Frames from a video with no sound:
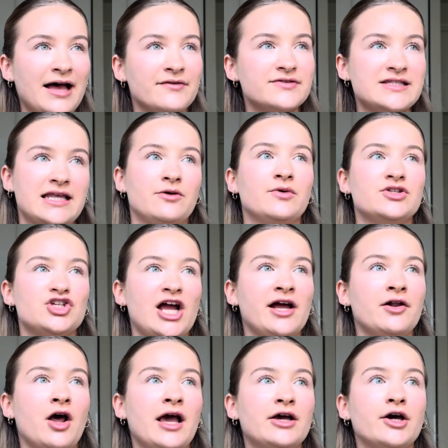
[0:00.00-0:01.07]
like when Jack
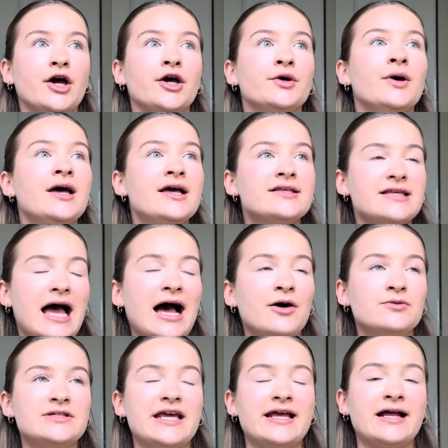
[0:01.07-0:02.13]
and I go to
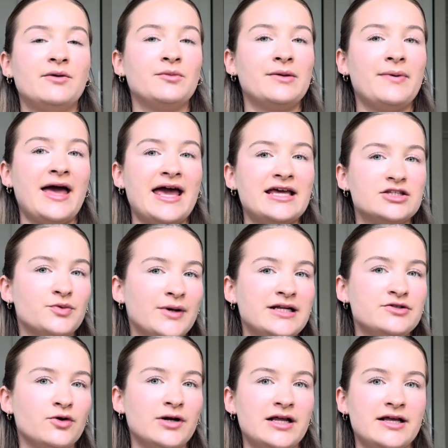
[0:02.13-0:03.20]
Aldi and we pay
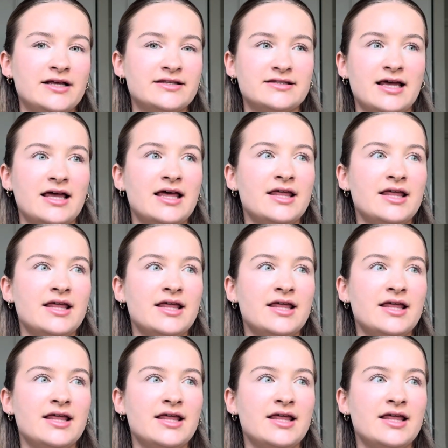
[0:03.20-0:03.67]
$20,